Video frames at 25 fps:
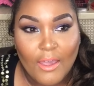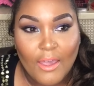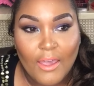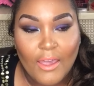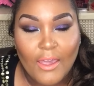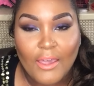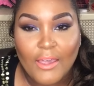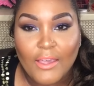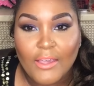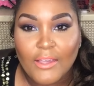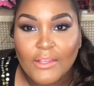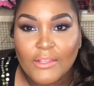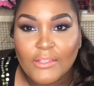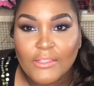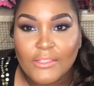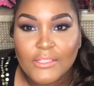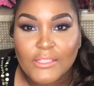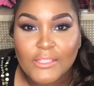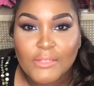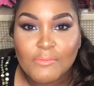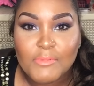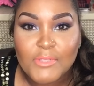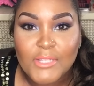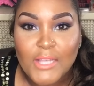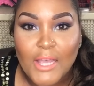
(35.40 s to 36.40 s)
and
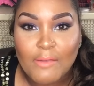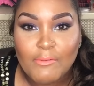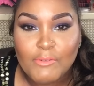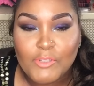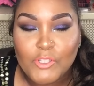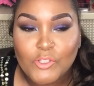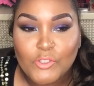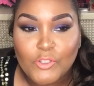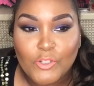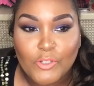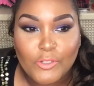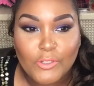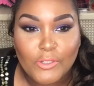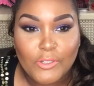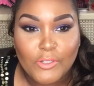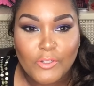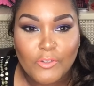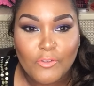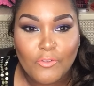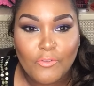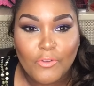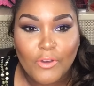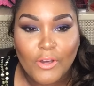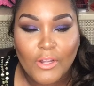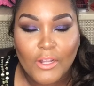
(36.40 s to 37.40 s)
sometimes
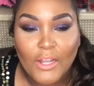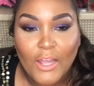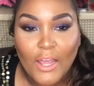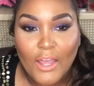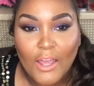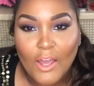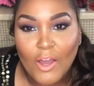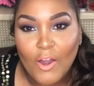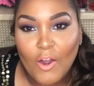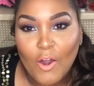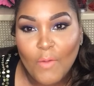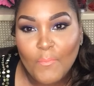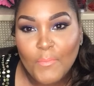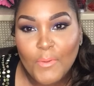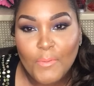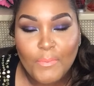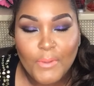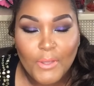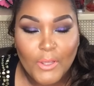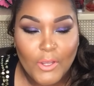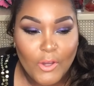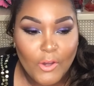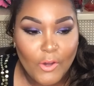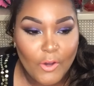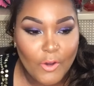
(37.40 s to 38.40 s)
you feel like, oh, I'm a
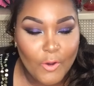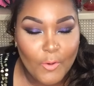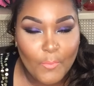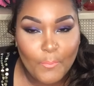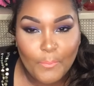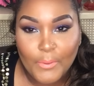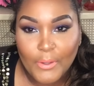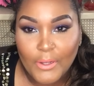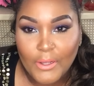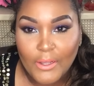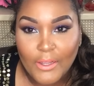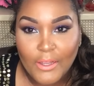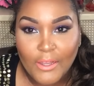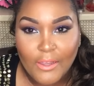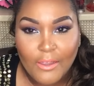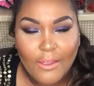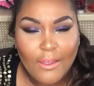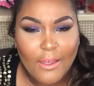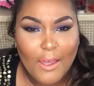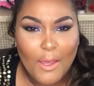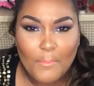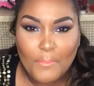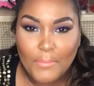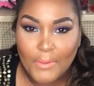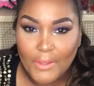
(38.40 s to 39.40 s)
big girl, but
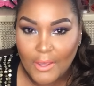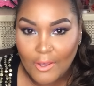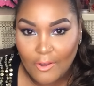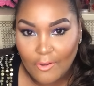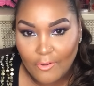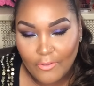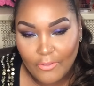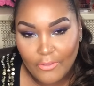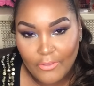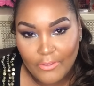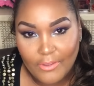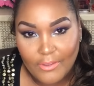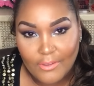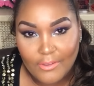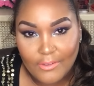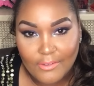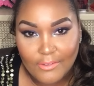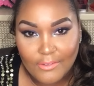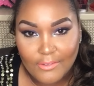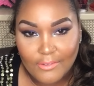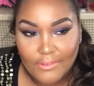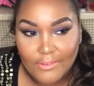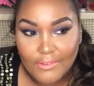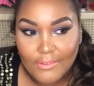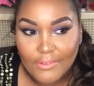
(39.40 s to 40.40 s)
I'm healthy.
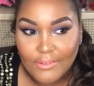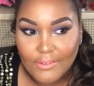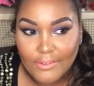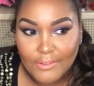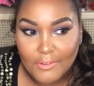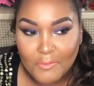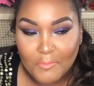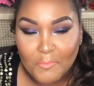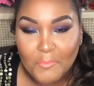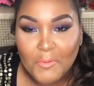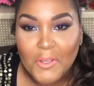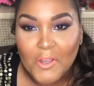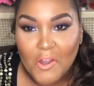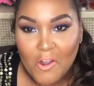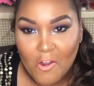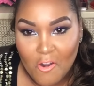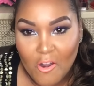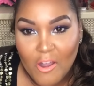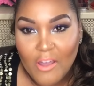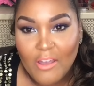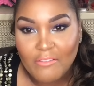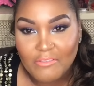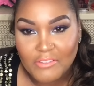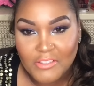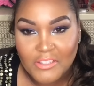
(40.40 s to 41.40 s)
We all
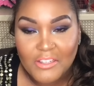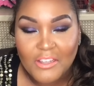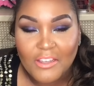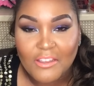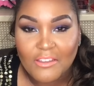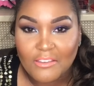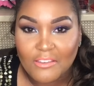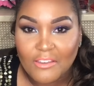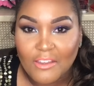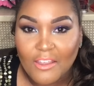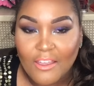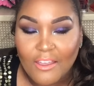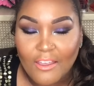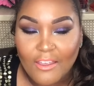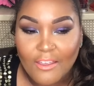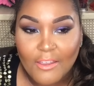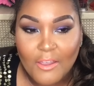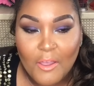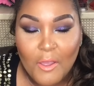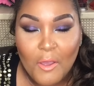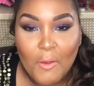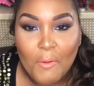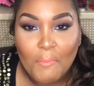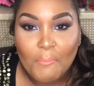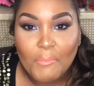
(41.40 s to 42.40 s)
have said that.
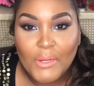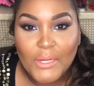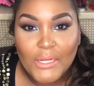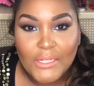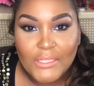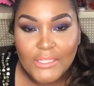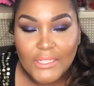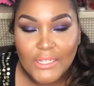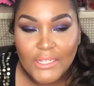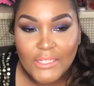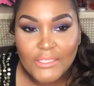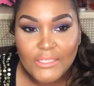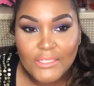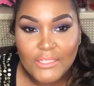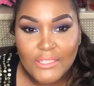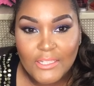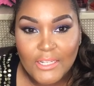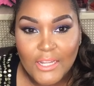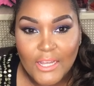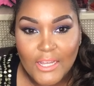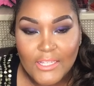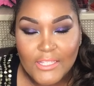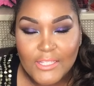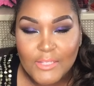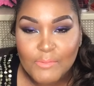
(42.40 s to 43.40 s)
But at the end of the
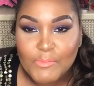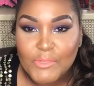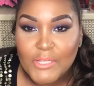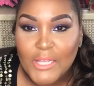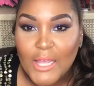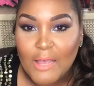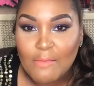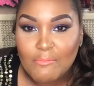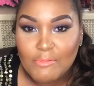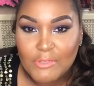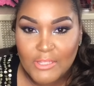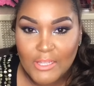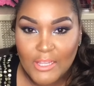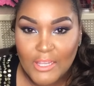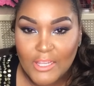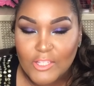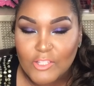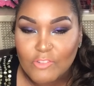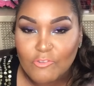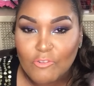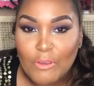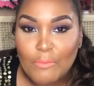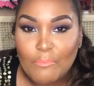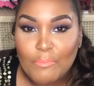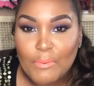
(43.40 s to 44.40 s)
day, sometimes things
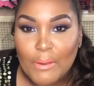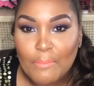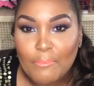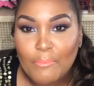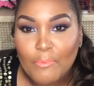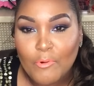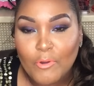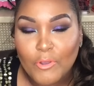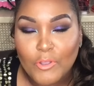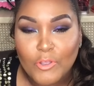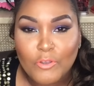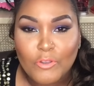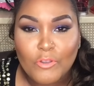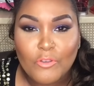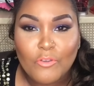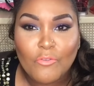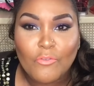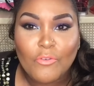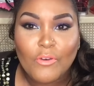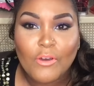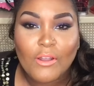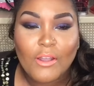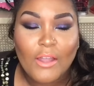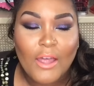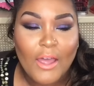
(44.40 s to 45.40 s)
creep up on you. You
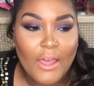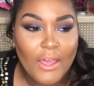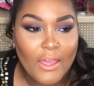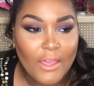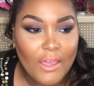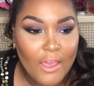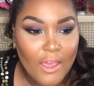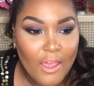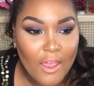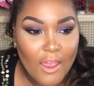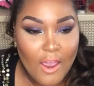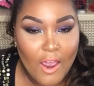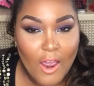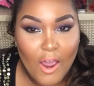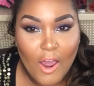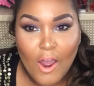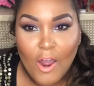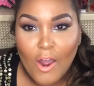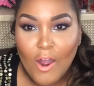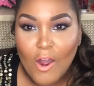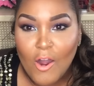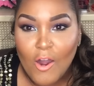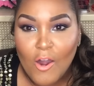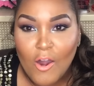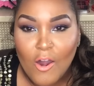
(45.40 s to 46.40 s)
feel like,
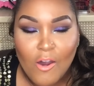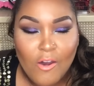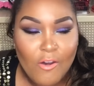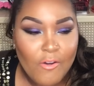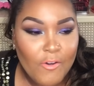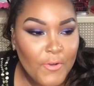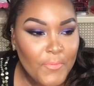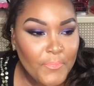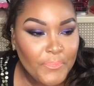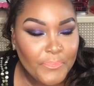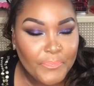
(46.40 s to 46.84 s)
oh,